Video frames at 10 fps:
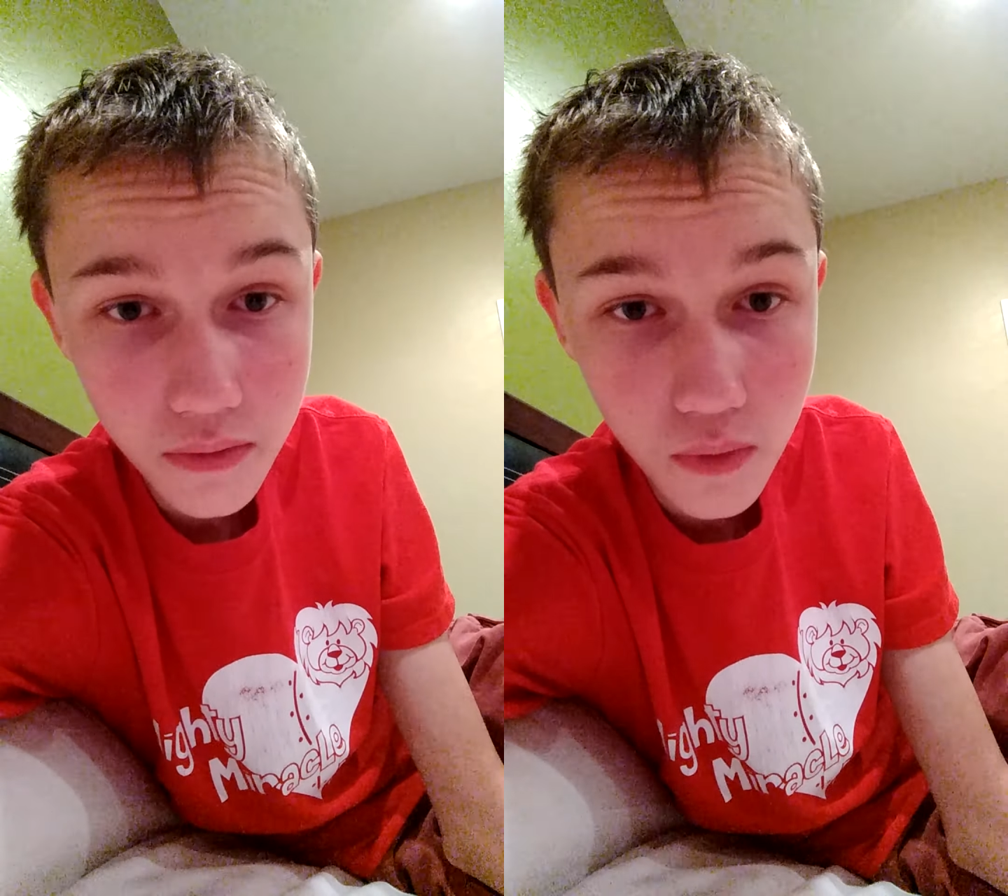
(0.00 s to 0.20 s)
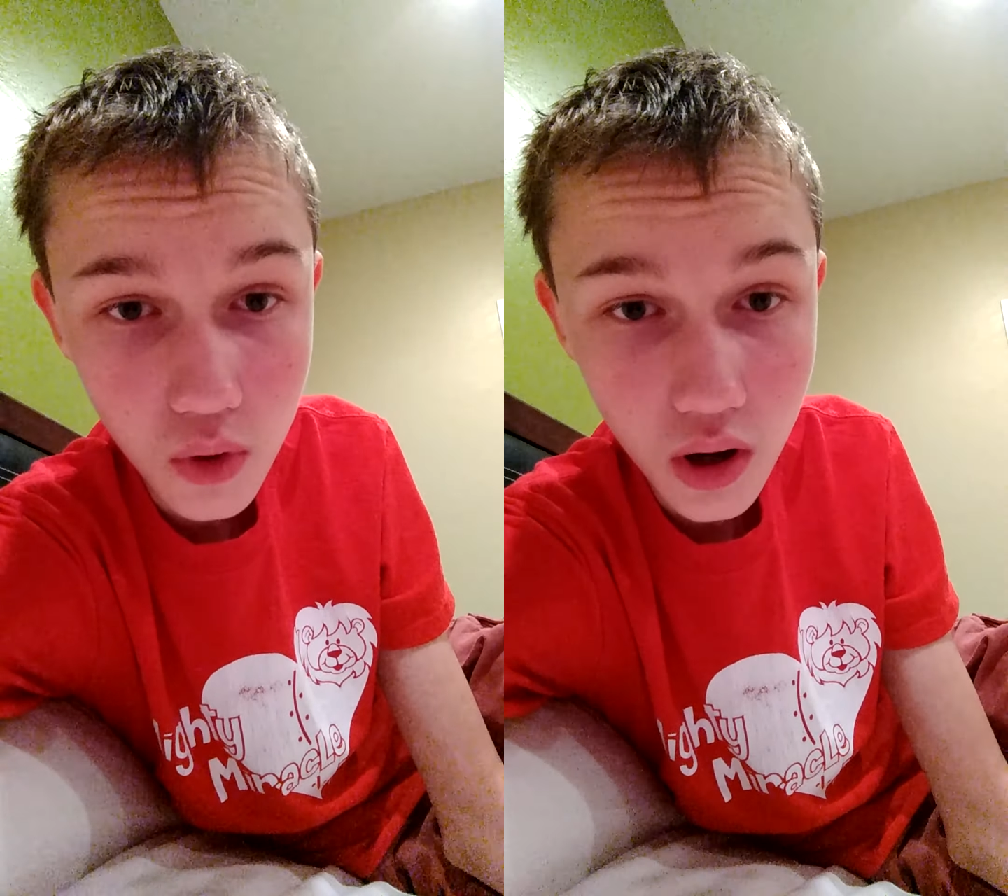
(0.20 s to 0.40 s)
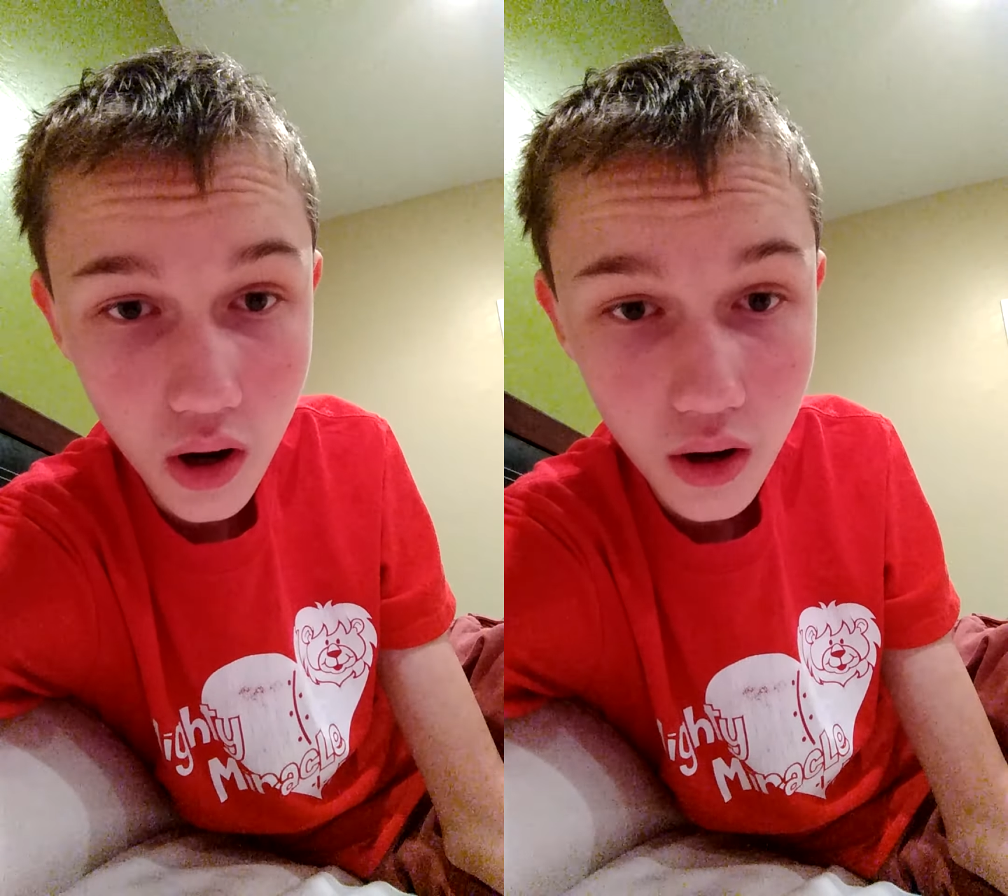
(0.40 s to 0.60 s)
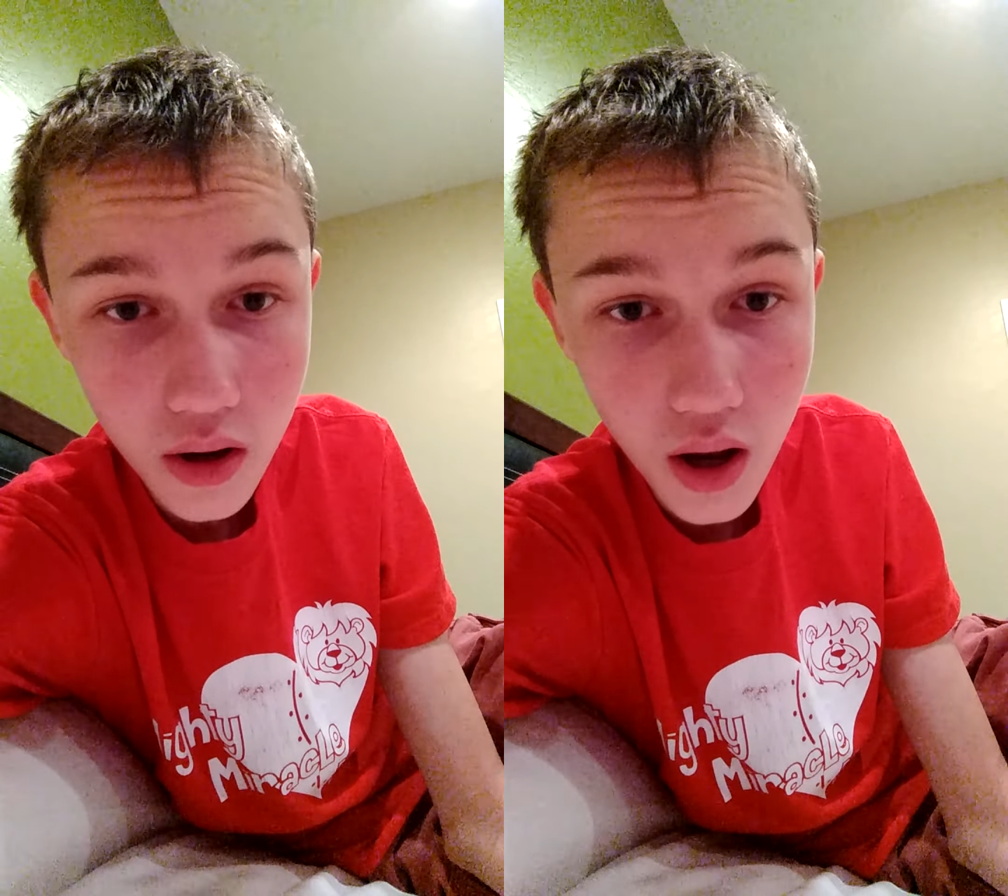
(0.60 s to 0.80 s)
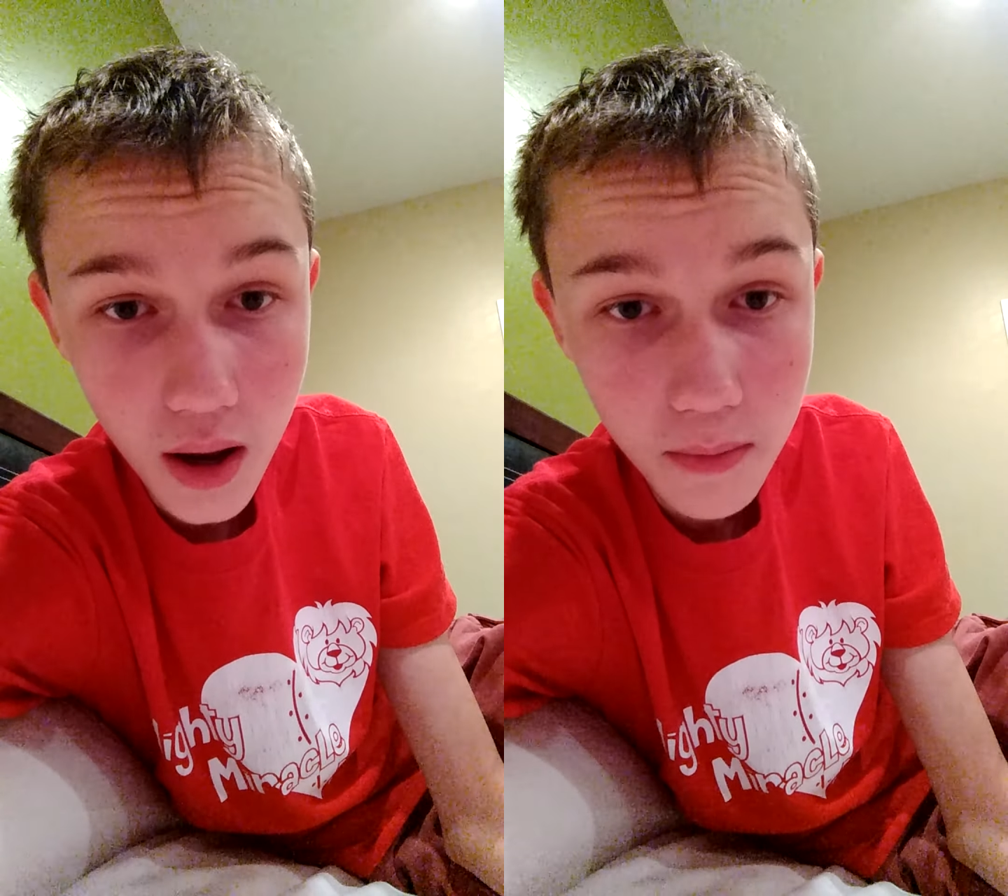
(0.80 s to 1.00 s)
for
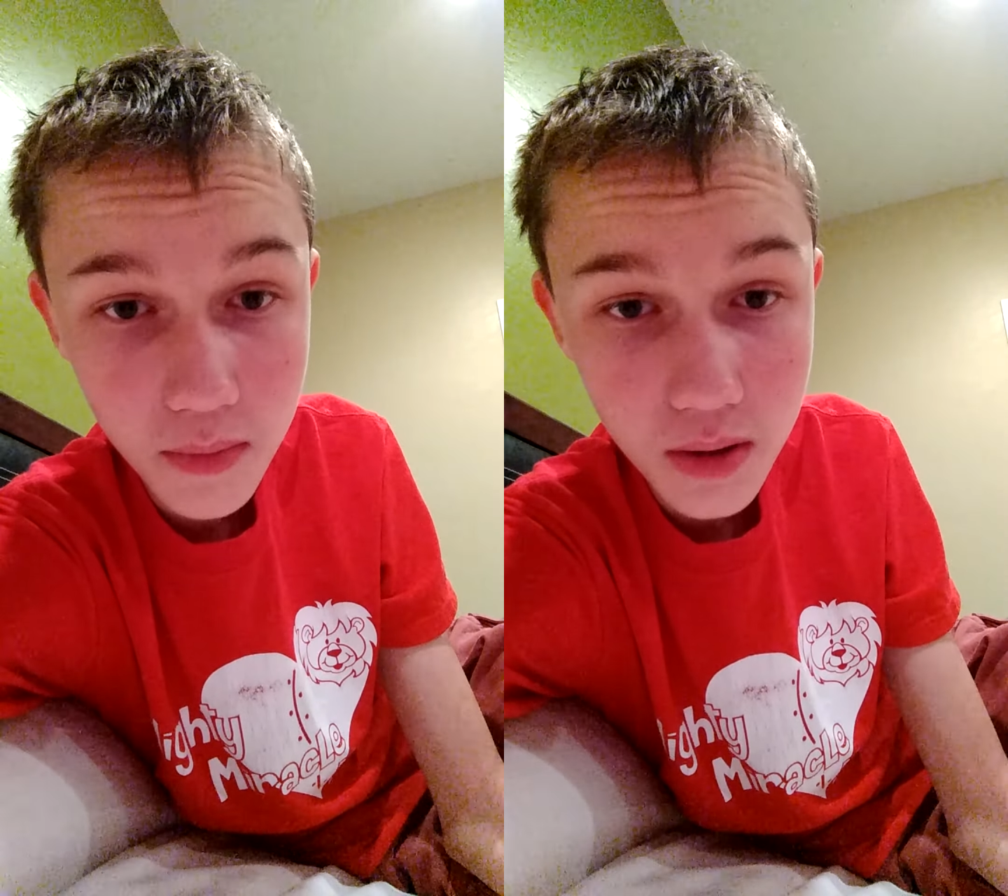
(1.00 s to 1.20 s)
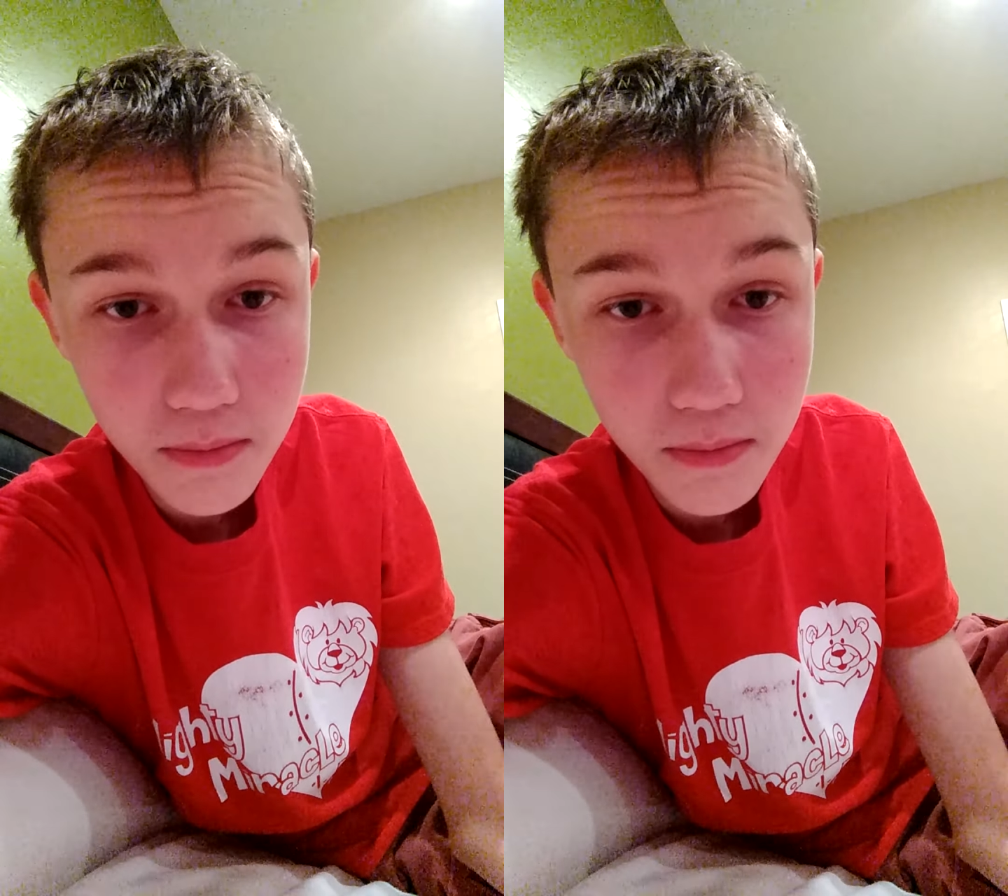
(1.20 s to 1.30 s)
um,